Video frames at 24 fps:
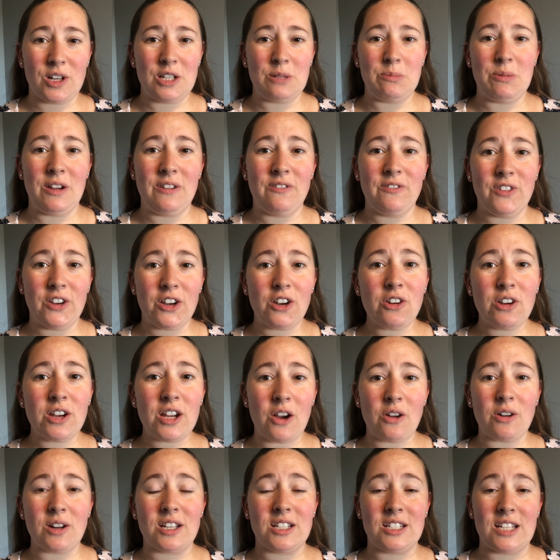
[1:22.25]
to be figuring
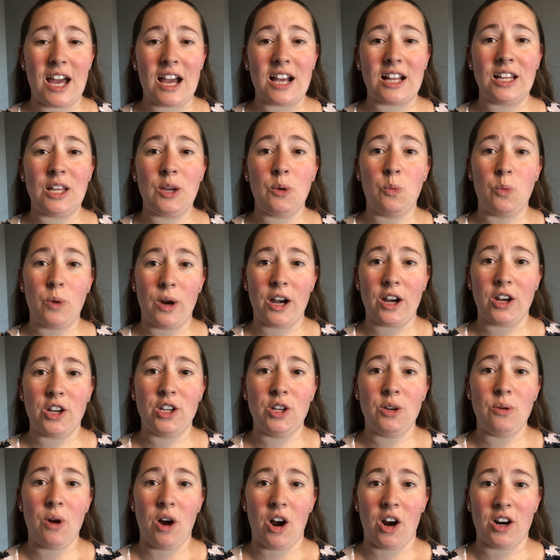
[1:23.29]
out exactly where
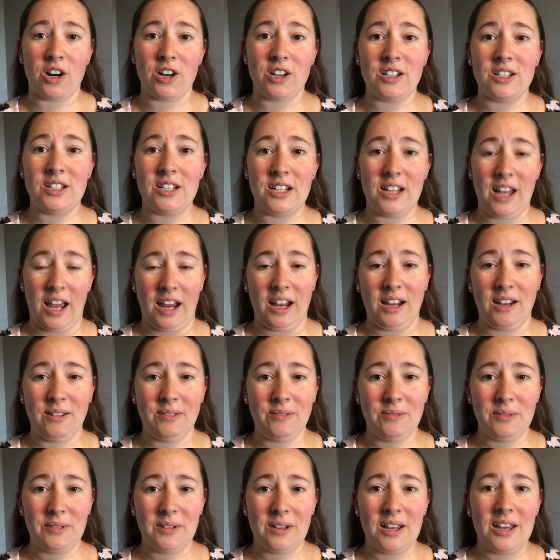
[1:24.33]
you are today.
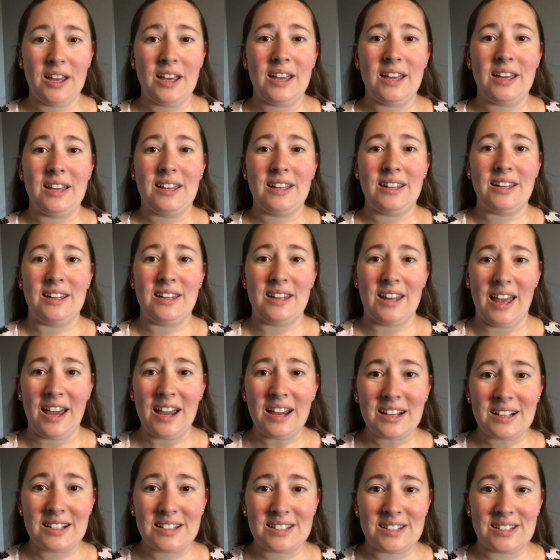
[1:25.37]

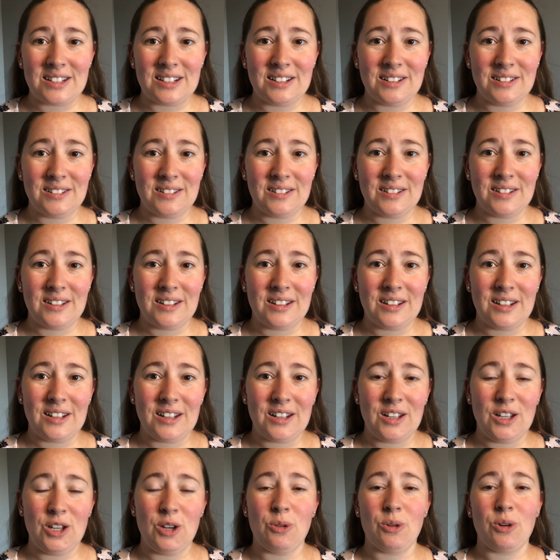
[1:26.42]
Next,
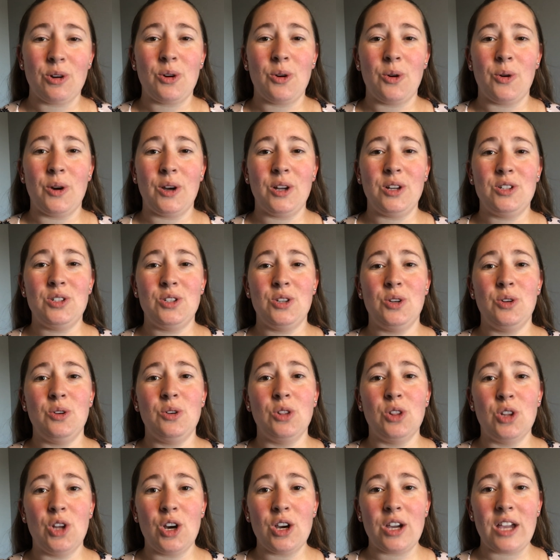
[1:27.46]
you are going to
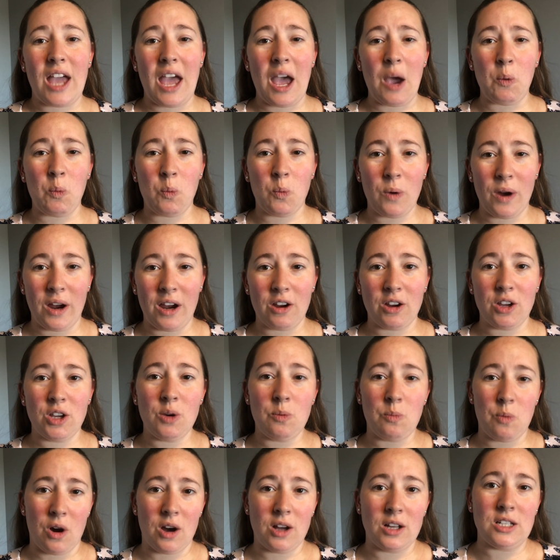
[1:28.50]
look at where you
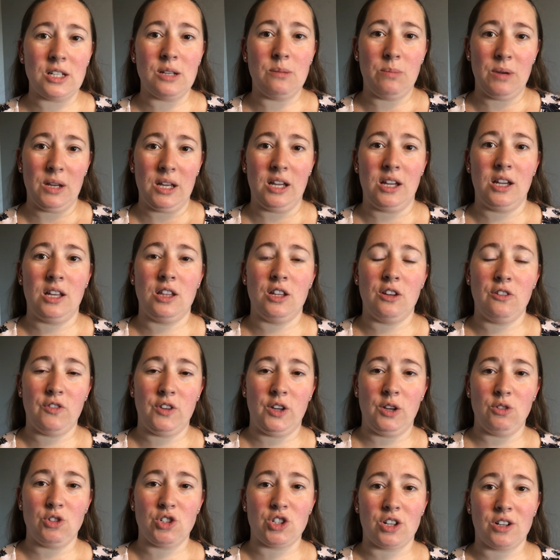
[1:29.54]
want to be in the
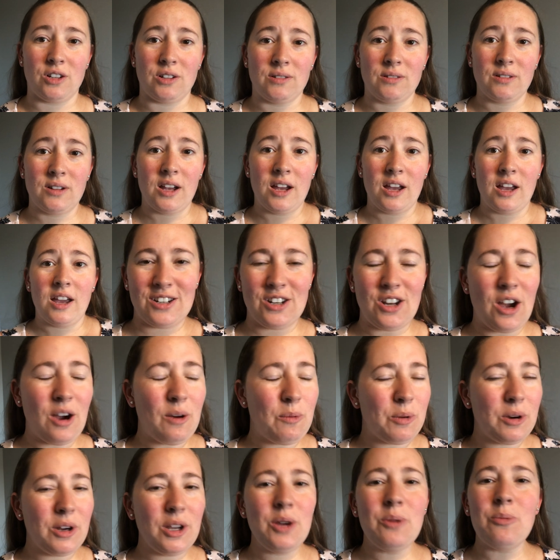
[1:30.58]
future.
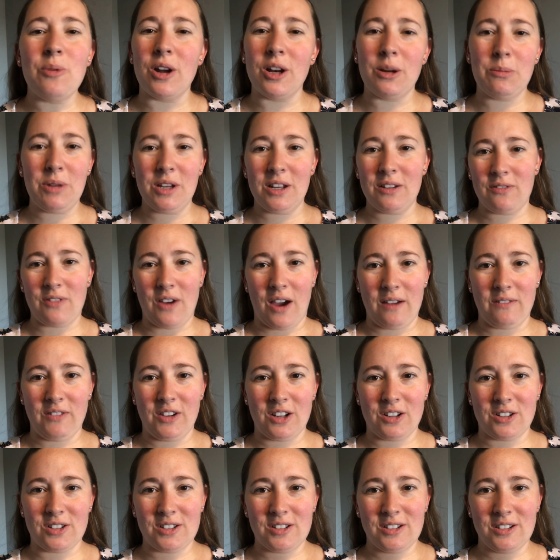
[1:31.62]
Not where you want to be in 5
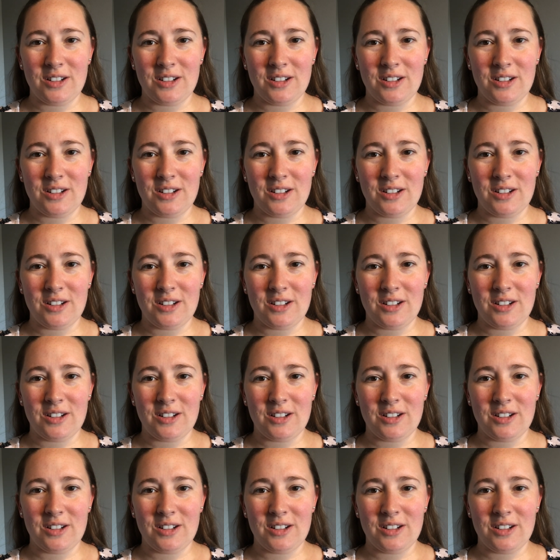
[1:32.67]
years,